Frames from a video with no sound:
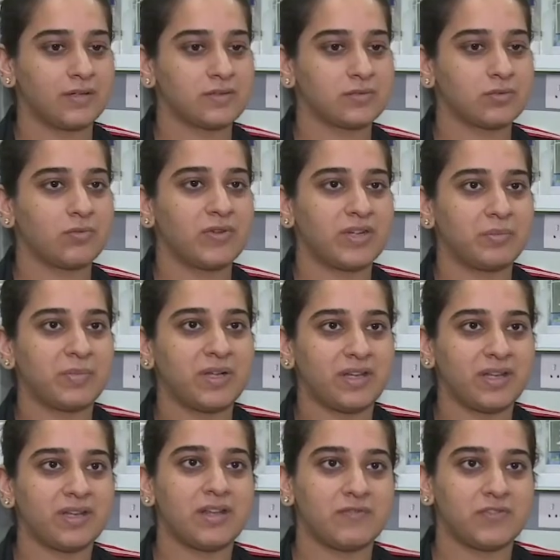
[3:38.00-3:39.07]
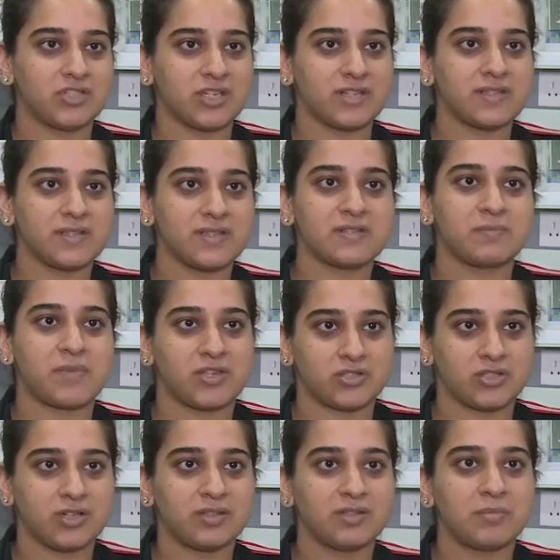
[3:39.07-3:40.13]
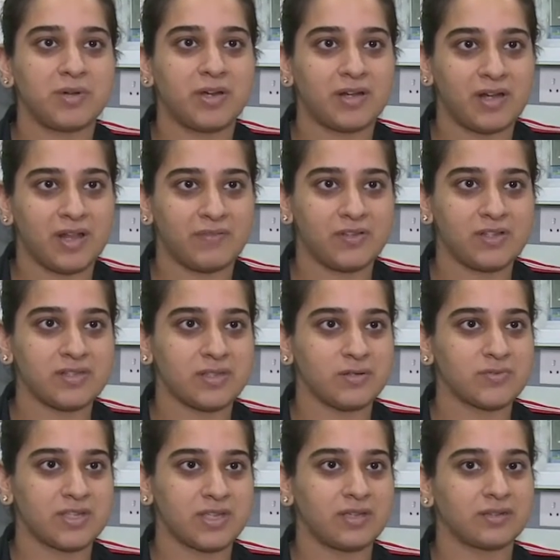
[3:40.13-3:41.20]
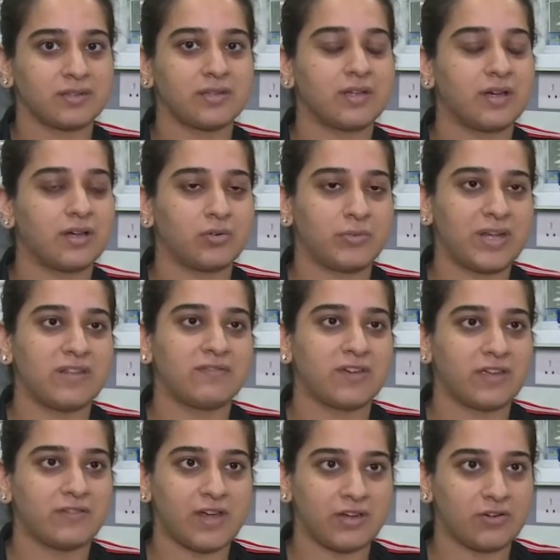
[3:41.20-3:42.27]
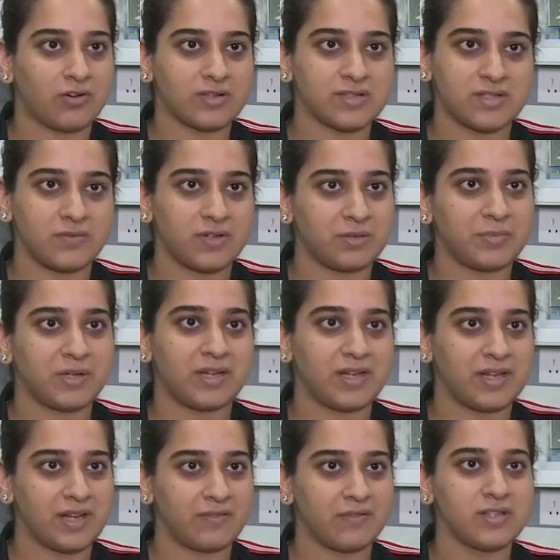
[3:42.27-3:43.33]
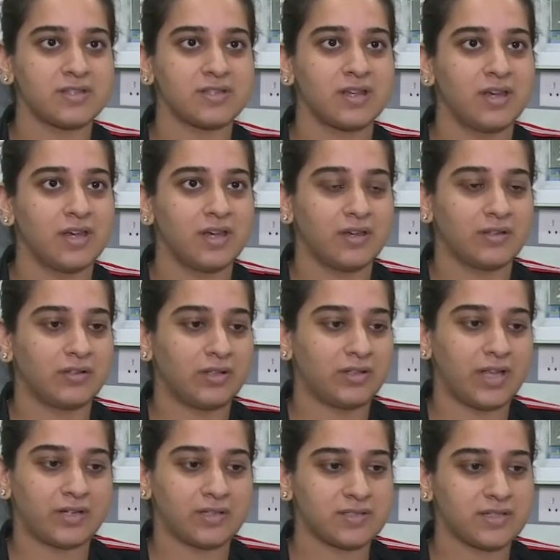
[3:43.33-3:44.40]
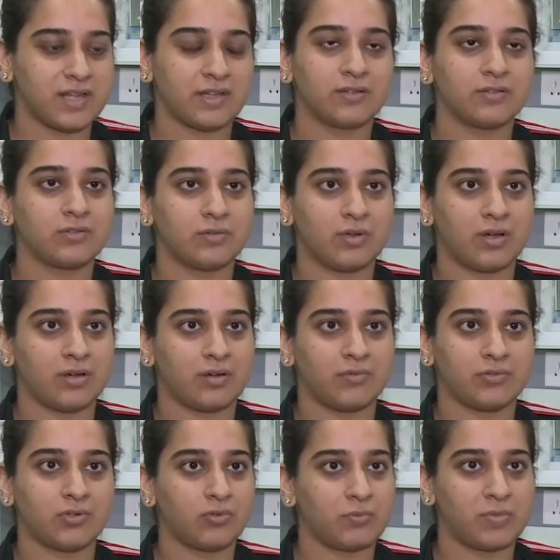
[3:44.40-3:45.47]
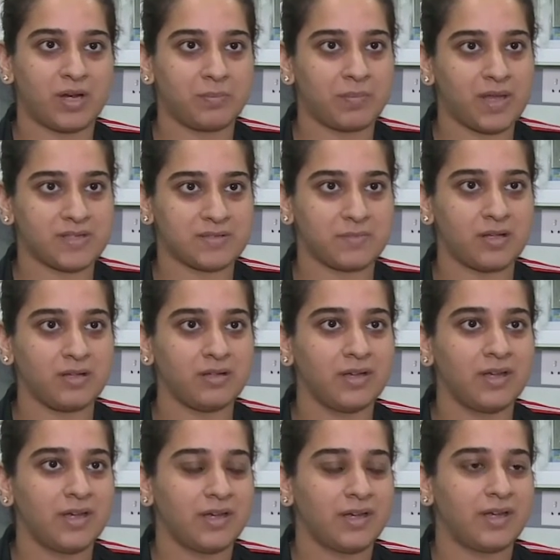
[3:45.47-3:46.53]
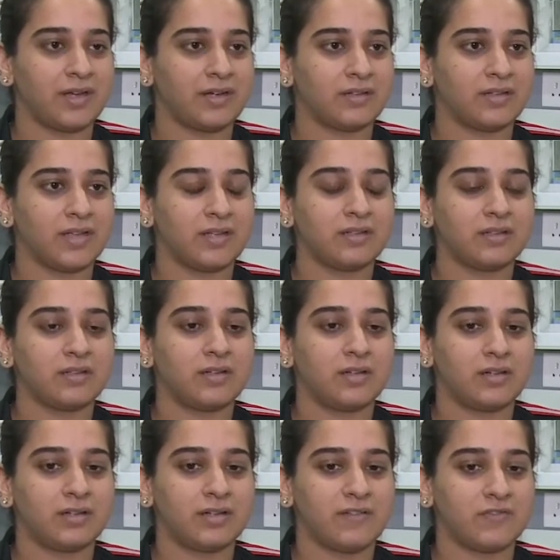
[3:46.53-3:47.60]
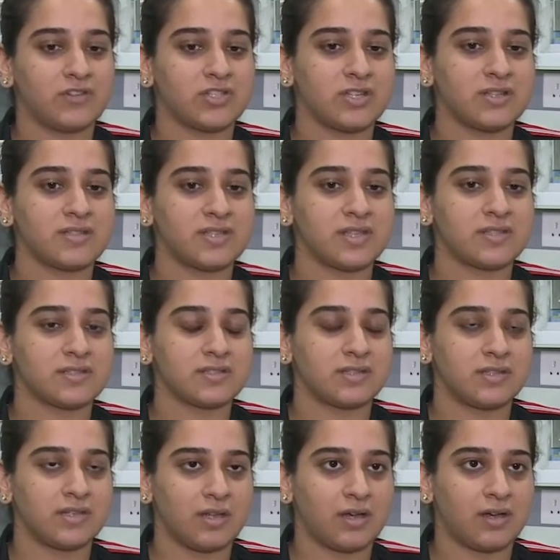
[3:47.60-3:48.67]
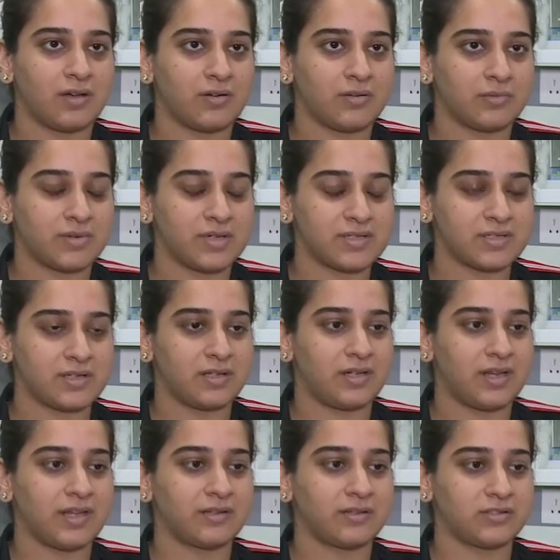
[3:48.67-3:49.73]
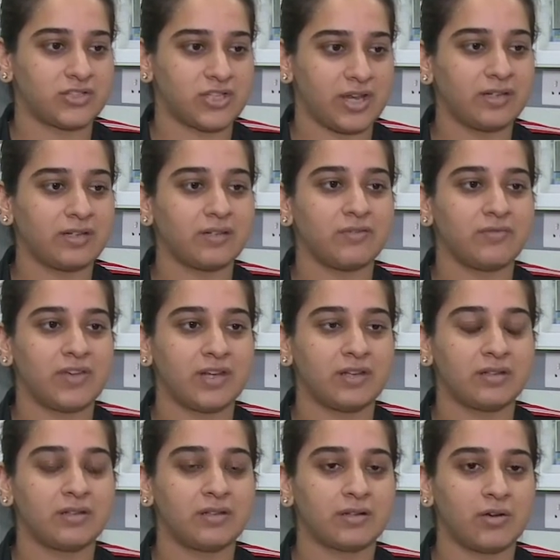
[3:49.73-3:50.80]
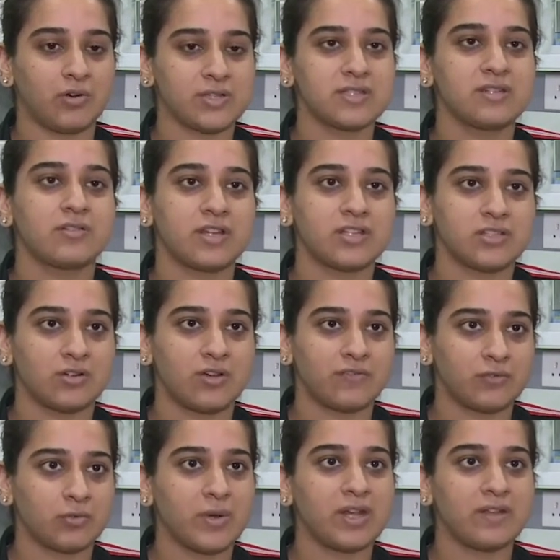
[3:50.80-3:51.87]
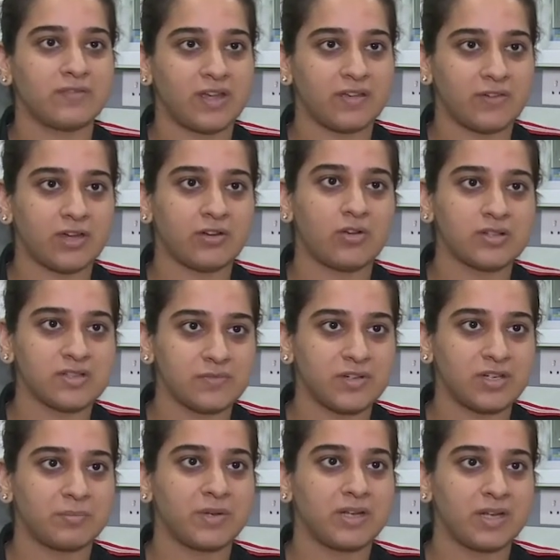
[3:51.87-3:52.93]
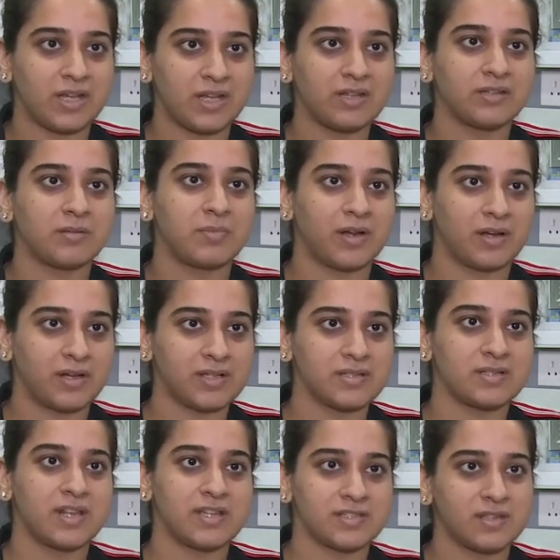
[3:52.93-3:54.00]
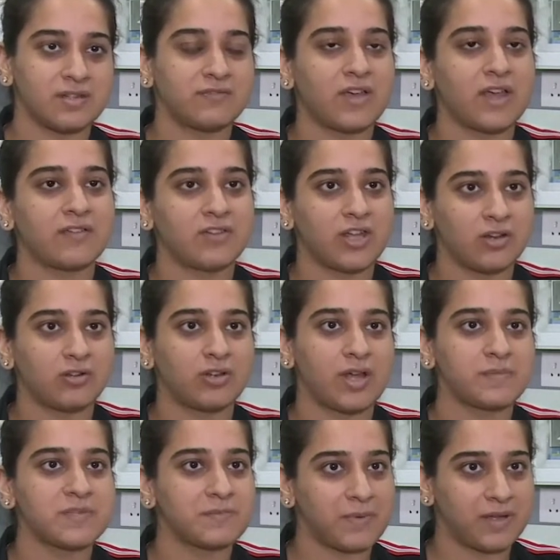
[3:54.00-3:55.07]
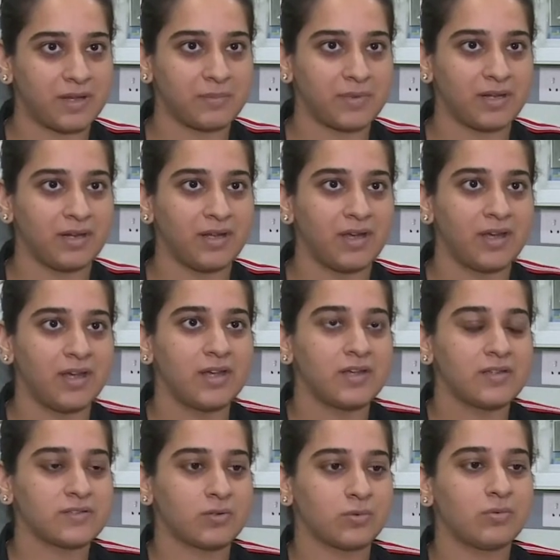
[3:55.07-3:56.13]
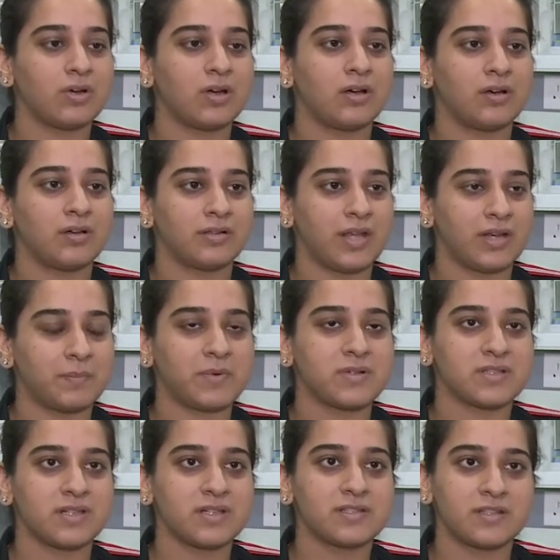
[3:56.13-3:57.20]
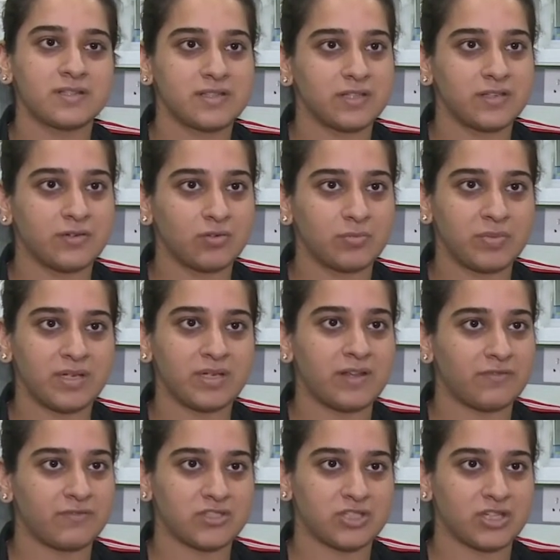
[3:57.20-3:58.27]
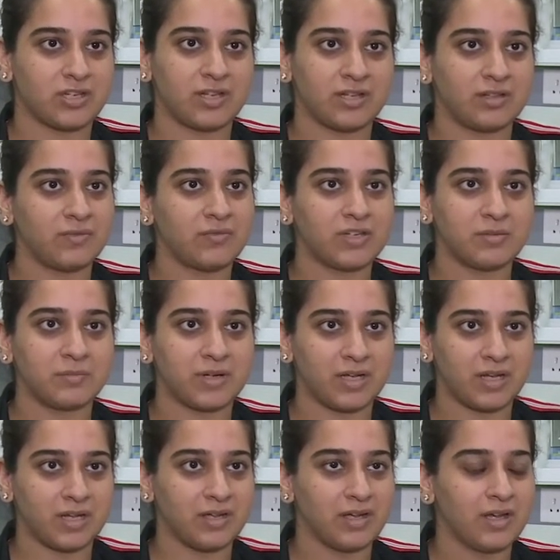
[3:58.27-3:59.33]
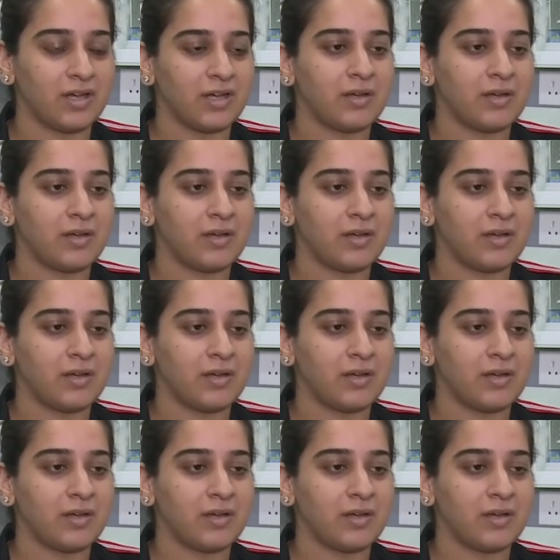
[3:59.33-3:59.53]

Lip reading: So vitamin D deficiency is measured in the blood levels using 25 hydroxy vitamin D levels that is taken through blood plasma, and then the deficiency is like checked when the concentration of 25 hydroxy vitamin D in the blood is less than 5 nanograms per ml. So that person is considered to be deficient in the vitamin D.